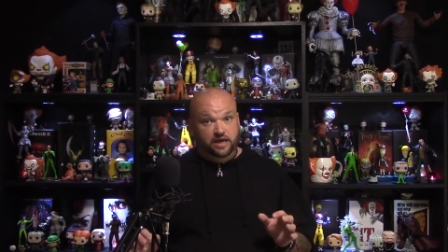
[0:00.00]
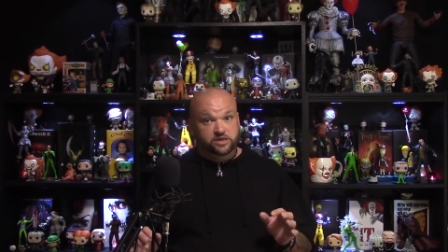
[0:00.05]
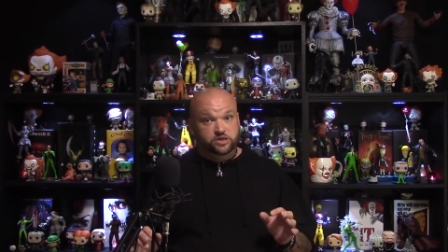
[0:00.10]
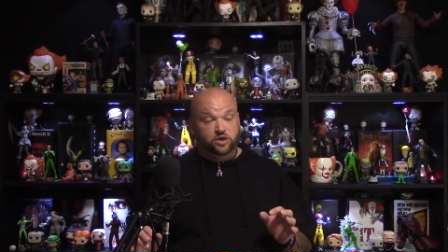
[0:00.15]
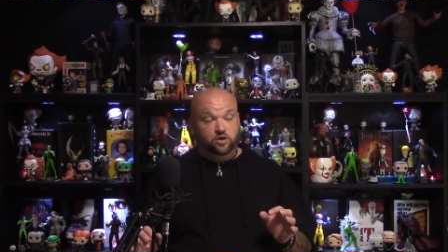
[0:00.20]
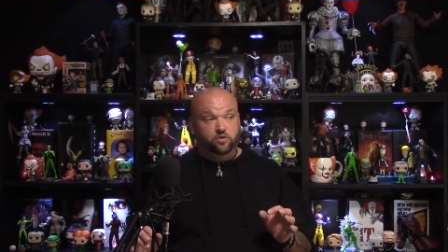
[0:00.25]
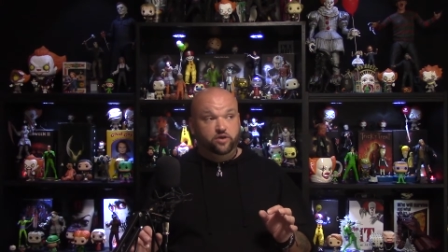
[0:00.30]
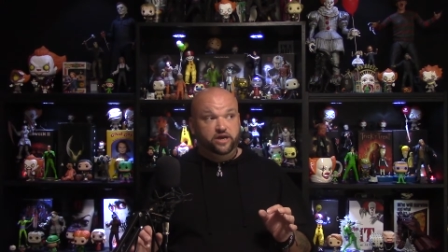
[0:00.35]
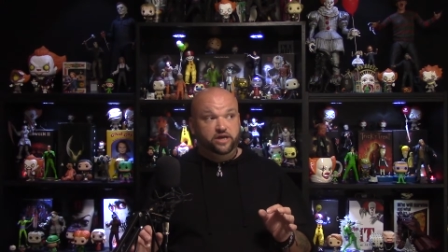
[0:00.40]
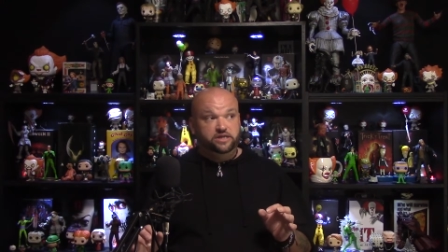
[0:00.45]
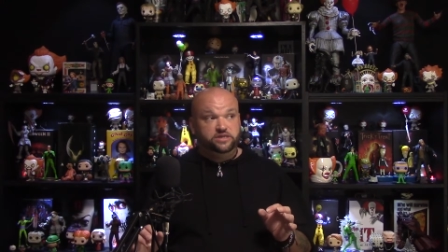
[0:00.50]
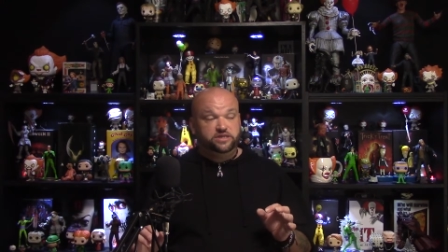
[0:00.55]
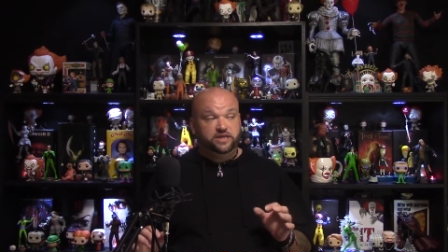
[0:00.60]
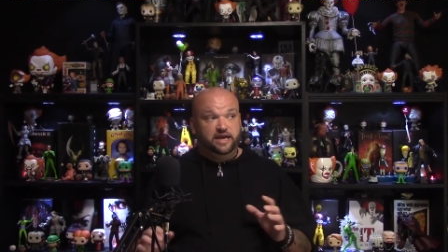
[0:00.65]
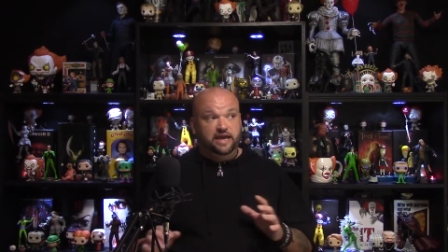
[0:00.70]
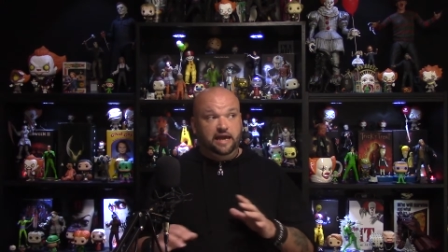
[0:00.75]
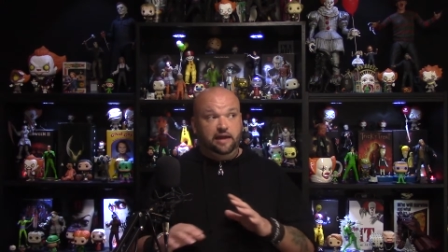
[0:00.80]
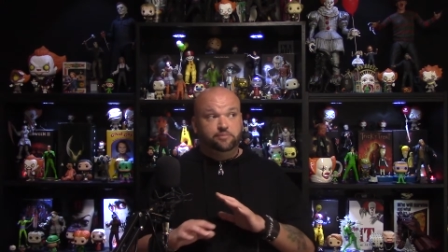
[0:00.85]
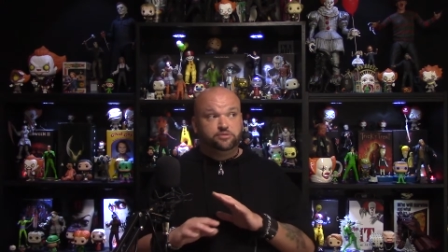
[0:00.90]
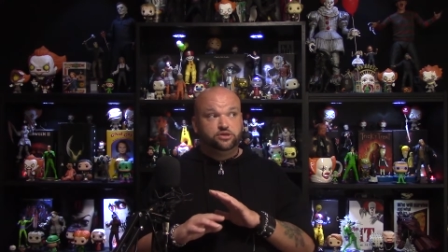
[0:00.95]
has always
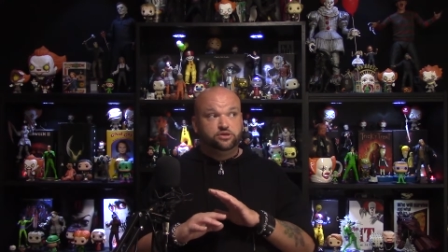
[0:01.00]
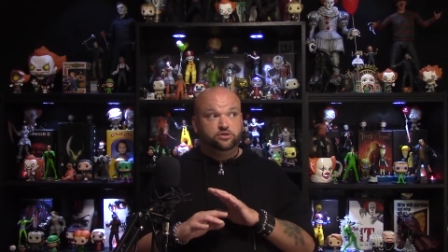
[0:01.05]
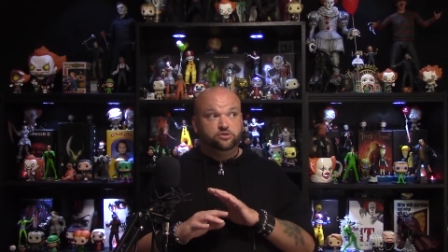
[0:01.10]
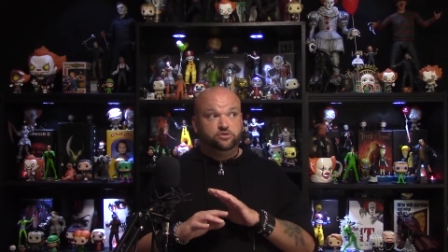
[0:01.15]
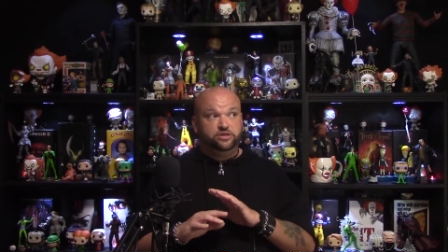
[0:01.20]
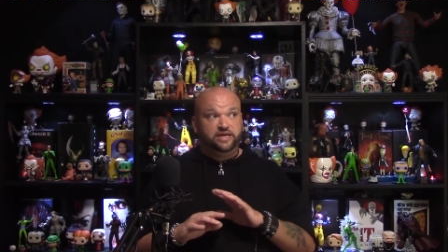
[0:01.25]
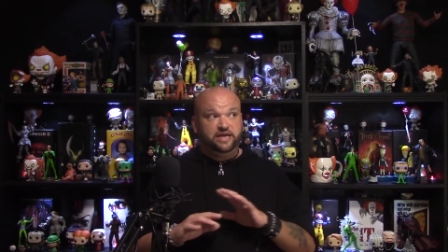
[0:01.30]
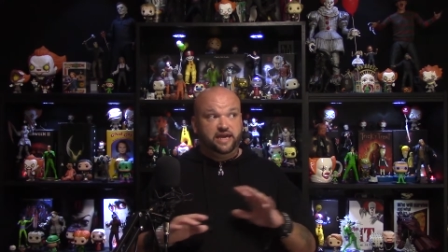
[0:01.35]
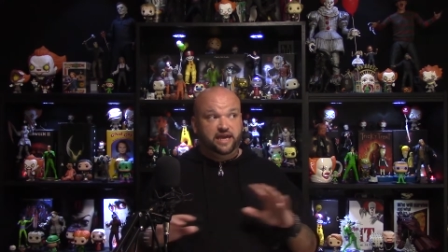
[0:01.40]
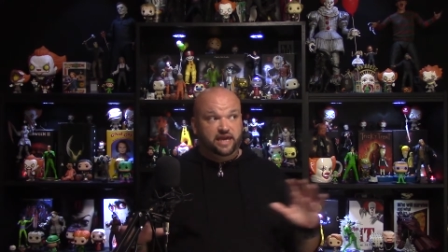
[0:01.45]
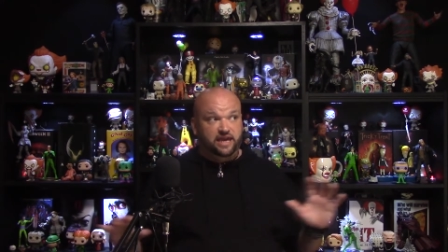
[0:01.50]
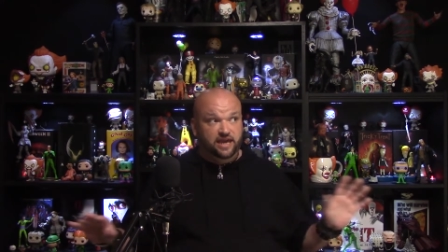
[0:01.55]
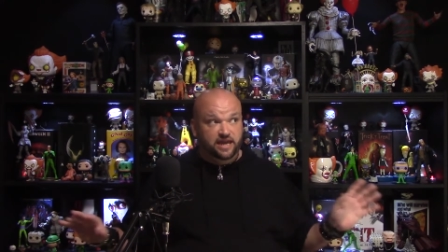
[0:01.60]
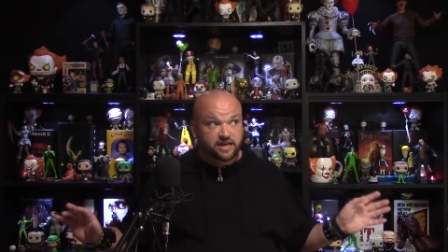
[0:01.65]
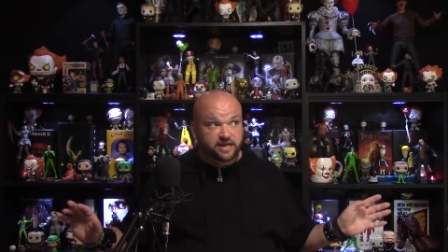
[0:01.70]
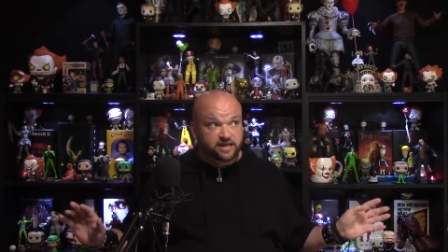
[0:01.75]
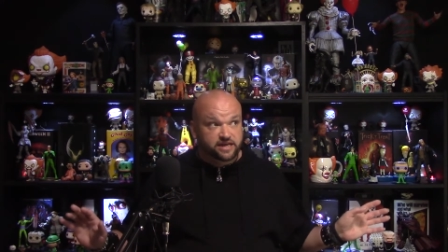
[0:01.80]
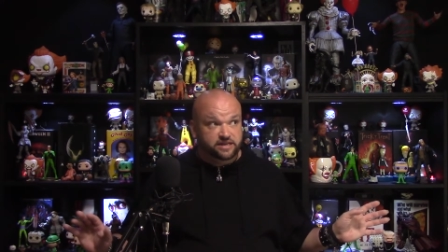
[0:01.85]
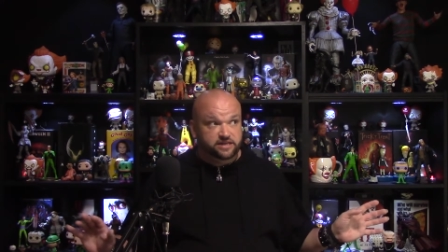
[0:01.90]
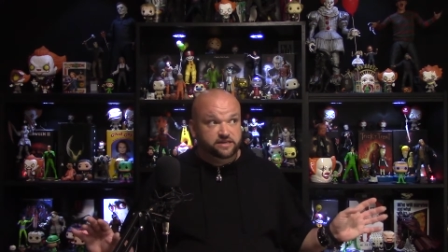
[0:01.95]
absolutely
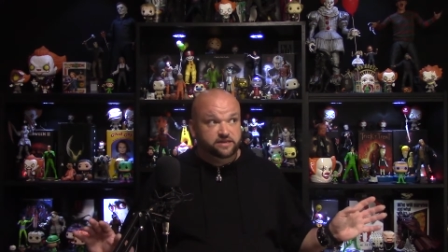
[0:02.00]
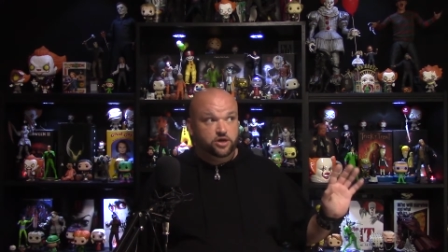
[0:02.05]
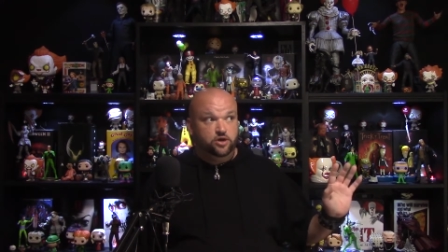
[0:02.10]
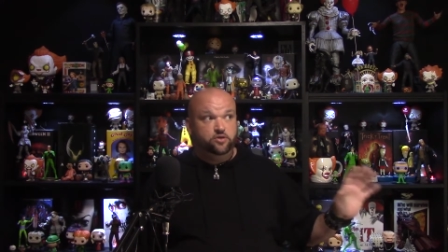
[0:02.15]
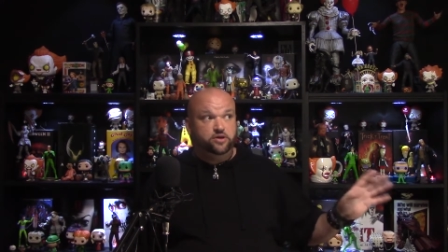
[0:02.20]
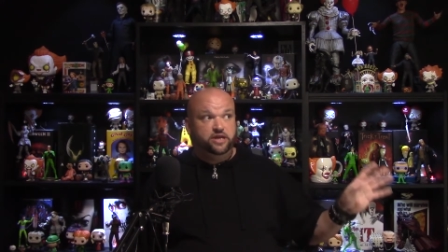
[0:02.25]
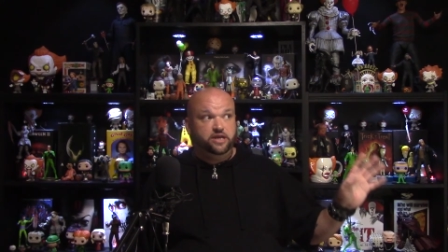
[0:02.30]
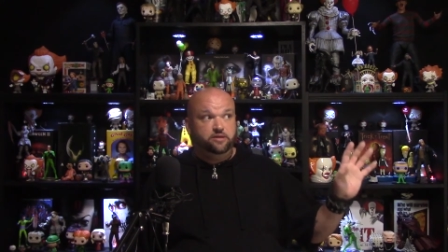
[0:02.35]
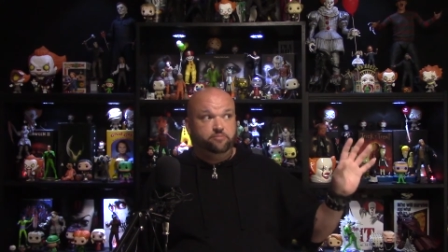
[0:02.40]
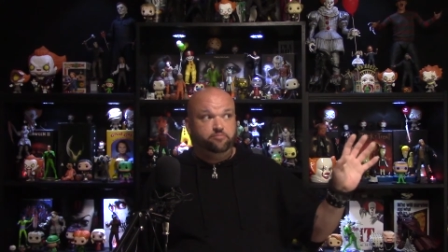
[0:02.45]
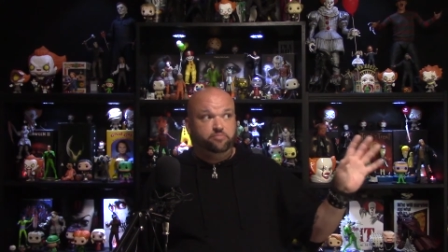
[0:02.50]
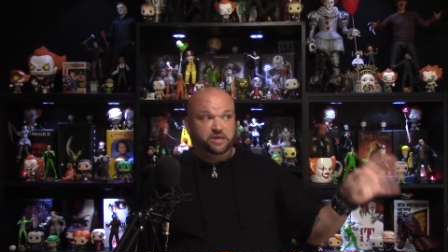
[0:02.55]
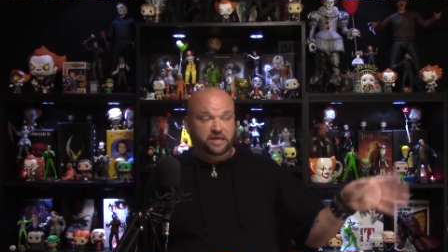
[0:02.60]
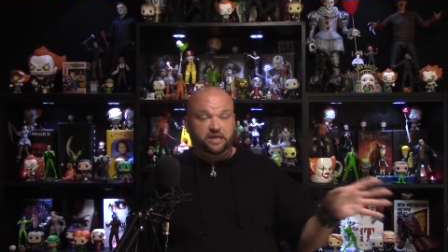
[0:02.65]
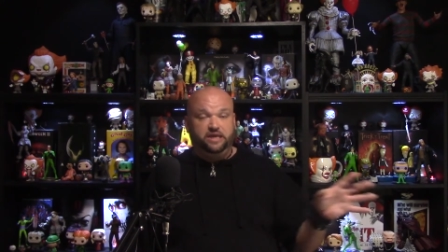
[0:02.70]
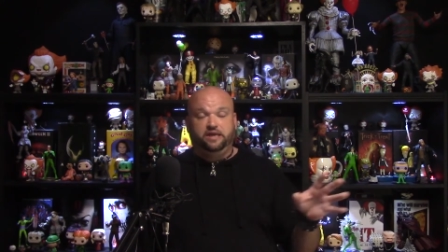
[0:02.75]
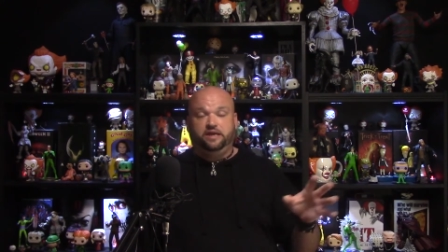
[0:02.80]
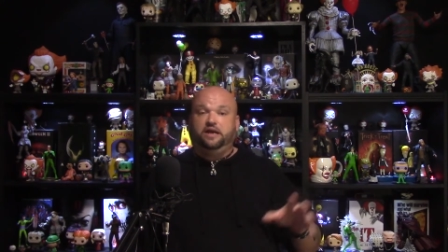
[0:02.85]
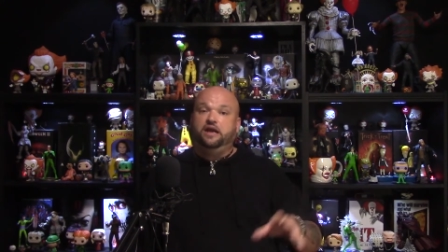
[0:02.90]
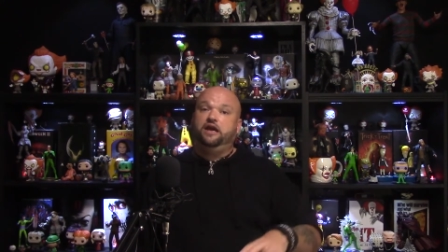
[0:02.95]
hated Tony
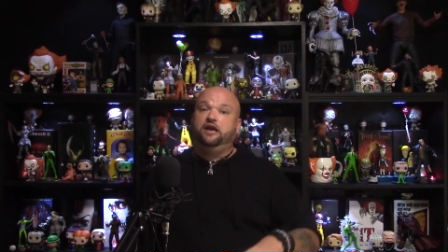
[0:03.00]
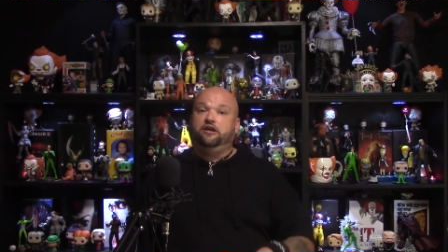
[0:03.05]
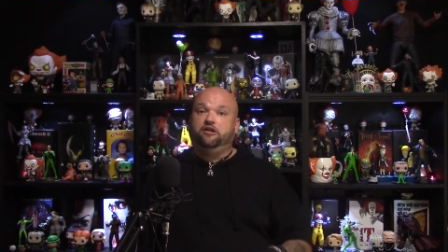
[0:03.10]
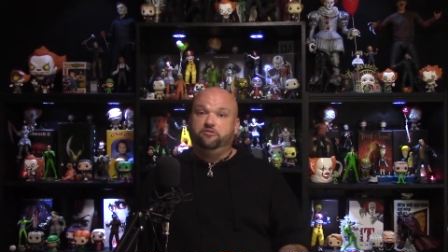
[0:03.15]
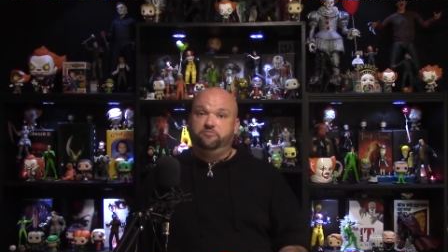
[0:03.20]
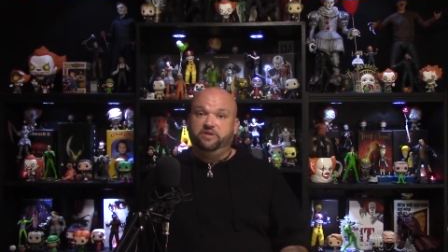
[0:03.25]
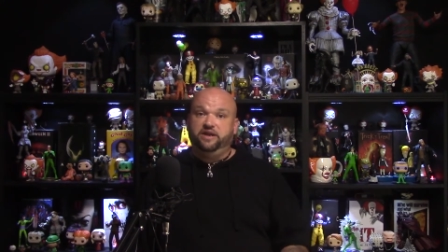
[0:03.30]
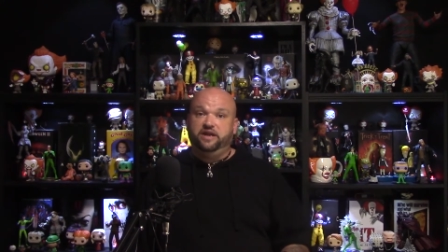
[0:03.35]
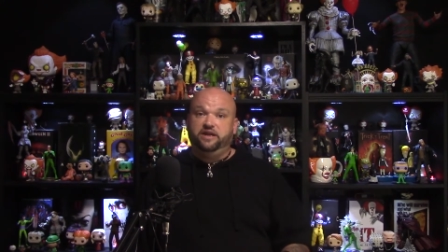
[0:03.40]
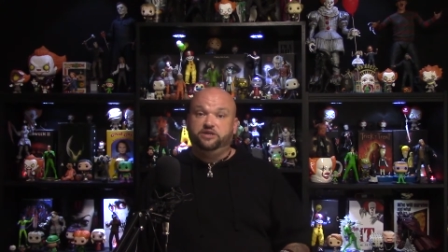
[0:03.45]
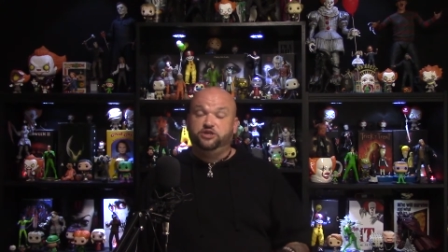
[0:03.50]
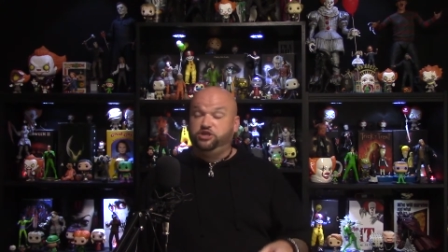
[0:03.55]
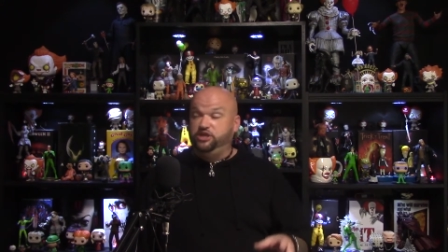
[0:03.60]
being Iron Man.